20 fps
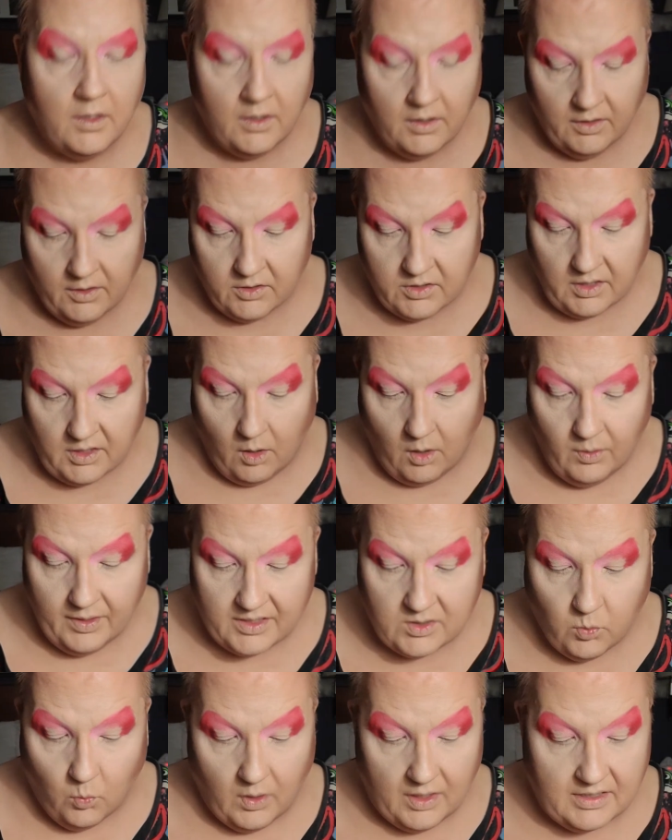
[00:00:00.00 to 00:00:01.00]
There's
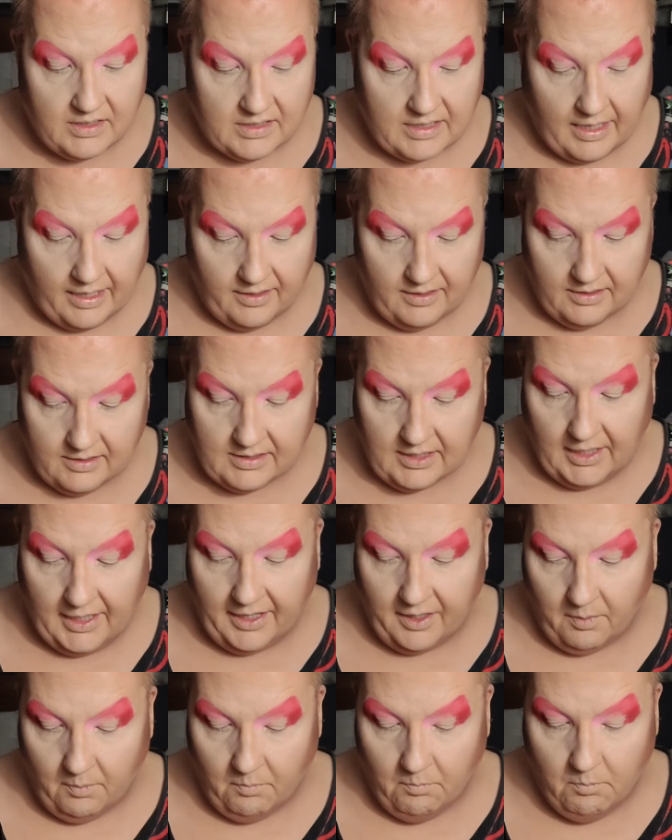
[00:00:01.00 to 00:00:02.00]
always one side that's
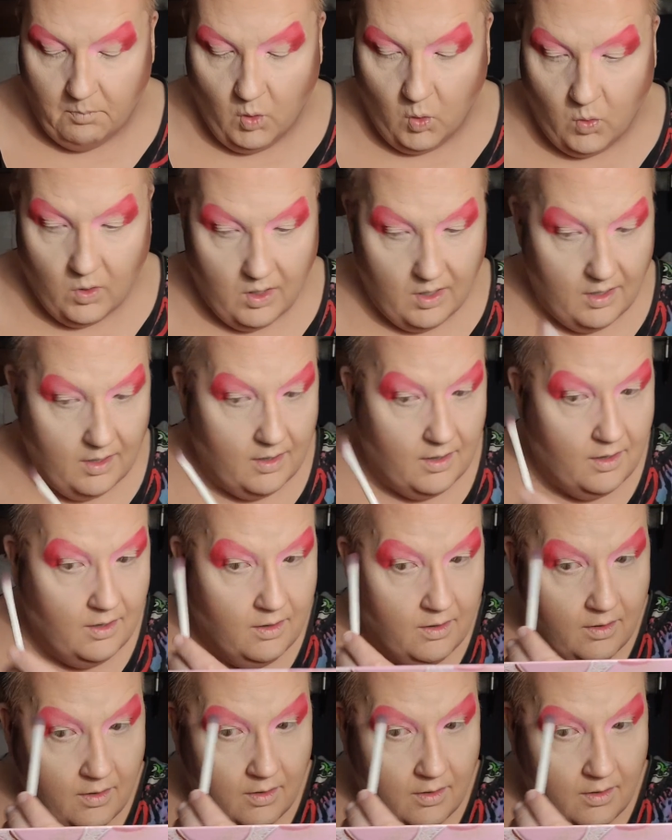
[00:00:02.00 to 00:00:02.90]
like more